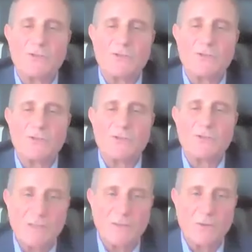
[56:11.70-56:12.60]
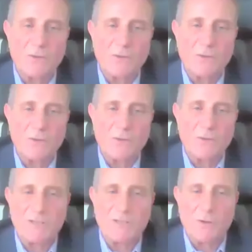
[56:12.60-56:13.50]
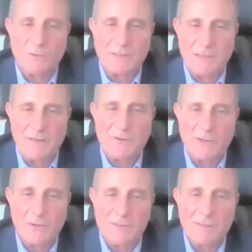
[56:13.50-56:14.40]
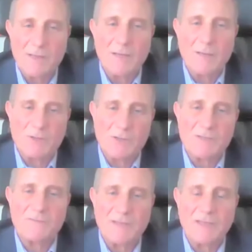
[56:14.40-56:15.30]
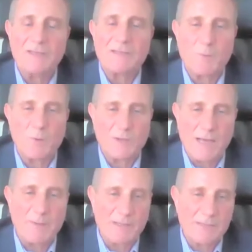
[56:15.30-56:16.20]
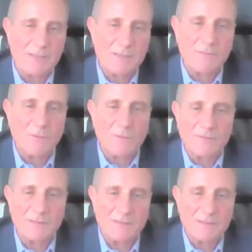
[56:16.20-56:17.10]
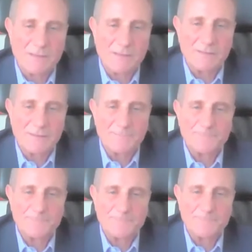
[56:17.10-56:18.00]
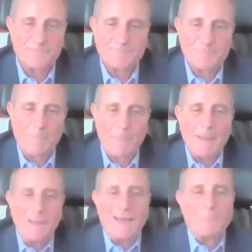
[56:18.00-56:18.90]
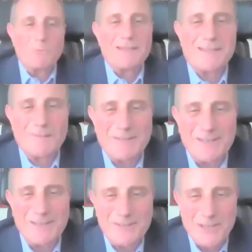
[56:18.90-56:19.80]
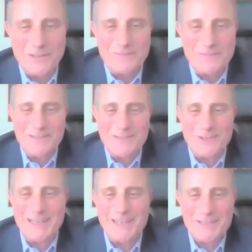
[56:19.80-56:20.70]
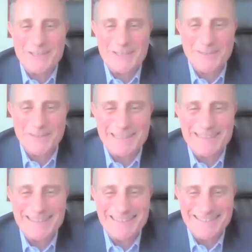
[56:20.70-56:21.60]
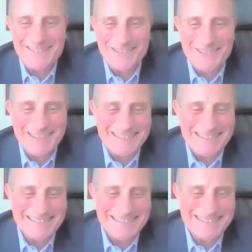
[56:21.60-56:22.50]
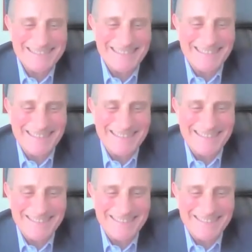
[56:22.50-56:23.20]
whether it's the transactional cost or the monitoring cost or the delivery cost, because of the small capex that's involved in these things. And with this, I'm going to go off video, Naresh, if I may. Okay.